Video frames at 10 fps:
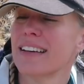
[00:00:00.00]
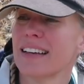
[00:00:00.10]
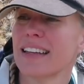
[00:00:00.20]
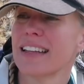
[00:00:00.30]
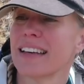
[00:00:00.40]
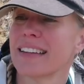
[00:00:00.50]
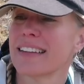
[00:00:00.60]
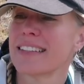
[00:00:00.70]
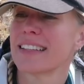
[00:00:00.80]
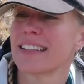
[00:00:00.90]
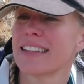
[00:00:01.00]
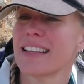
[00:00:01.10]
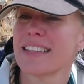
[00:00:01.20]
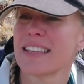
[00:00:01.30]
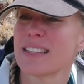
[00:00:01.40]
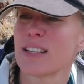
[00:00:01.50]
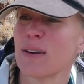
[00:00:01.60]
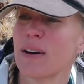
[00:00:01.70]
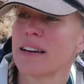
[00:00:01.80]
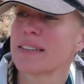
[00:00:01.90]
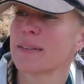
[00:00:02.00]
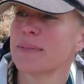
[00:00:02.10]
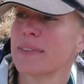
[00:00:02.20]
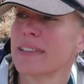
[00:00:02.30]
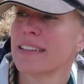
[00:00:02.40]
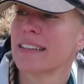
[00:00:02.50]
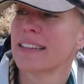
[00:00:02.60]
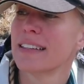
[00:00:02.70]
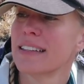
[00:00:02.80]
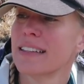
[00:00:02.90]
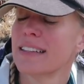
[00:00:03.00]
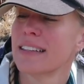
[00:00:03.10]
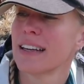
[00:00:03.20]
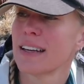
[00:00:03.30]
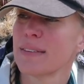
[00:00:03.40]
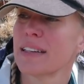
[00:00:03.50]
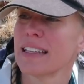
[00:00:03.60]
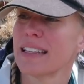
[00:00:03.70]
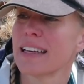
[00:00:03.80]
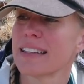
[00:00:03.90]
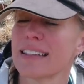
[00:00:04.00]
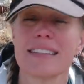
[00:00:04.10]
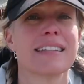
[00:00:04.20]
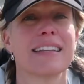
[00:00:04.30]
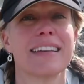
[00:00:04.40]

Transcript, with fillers: I like this. This is so awesome. I really like this.